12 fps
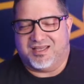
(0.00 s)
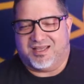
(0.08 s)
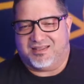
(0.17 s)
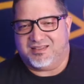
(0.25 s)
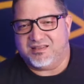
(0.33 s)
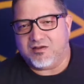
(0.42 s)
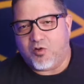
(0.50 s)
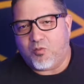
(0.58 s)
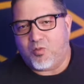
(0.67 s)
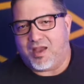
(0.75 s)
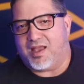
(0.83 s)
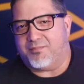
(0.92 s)
I think the whole
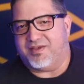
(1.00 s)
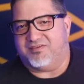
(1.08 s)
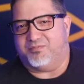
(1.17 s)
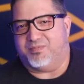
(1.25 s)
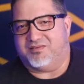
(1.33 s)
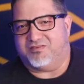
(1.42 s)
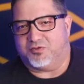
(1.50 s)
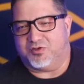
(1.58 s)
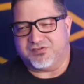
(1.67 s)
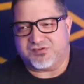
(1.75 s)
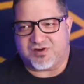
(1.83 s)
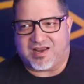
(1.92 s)
web has been sort of
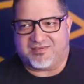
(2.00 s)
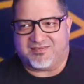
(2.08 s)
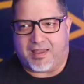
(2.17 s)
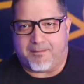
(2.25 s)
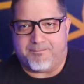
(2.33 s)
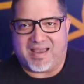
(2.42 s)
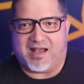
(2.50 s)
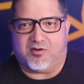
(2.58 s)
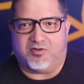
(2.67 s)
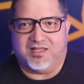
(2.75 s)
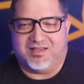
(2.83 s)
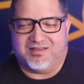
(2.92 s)
stressed
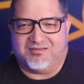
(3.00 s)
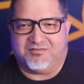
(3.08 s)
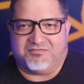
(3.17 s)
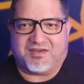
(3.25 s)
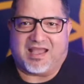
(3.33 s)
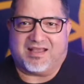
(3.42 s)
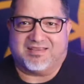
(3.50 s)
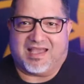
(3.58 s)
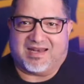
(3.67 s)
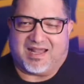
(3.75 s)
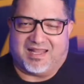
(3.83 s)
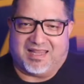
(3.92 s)
about the fact
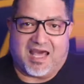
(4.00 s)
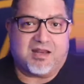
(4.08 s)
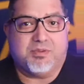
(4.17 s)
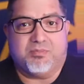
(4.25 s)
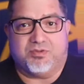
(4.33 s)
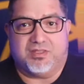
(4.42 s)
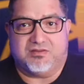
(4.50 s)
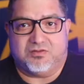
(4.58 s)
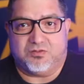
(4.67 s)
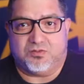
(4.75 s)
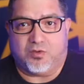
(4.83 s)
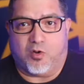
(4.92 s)
that a lot of people that
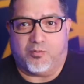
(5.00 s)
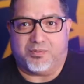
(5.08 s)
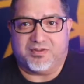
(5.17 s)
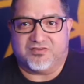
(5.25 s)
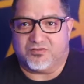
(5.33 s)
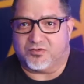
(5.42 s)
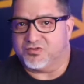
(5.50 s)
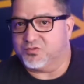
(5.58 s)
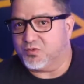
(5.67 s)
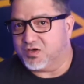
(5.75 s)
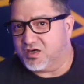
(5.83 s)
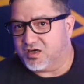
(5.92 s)
do open source
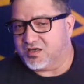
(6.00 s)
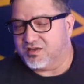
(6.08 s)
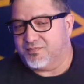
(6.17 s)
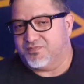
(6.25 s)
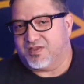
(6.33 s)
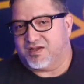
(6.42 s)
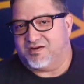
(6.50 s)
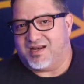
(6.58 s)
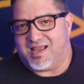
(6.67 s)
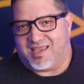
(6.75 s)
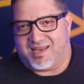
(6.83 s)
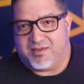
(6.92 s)
work are
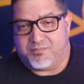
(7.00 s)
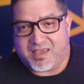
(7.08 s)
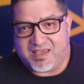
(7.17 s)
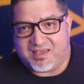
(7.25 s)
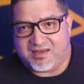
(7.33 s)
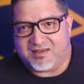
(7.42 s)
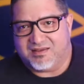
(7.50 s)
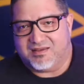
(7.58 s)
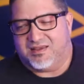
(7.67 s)
not getting paid.